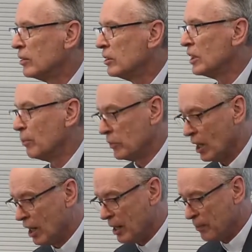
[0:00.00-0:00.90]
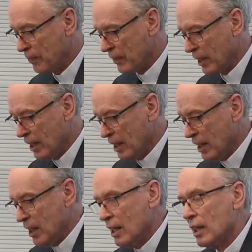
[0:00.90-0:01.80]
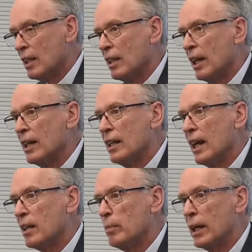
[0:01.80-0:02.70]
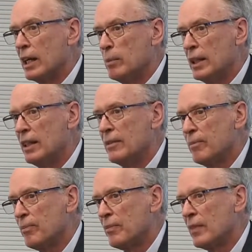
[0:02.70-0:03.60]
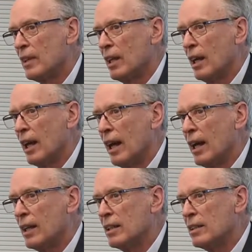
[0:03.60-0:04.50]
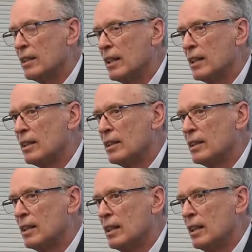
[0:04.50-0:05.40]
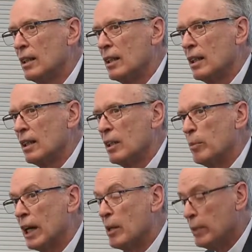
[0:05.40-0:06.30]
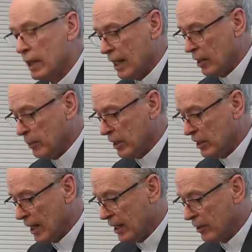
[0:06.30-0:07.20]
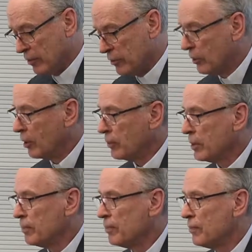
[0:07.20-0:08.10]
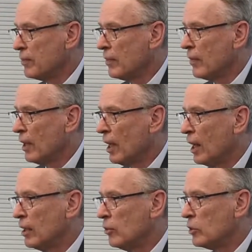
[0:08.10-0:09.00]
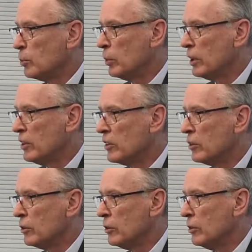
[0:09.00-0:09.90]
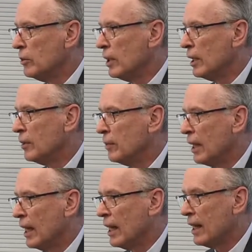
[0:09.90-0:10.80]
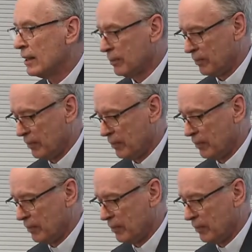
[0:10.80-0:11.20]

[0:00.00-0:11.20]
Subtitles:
some time. They'd had a baby, and the baby had been taken from them and was put into care.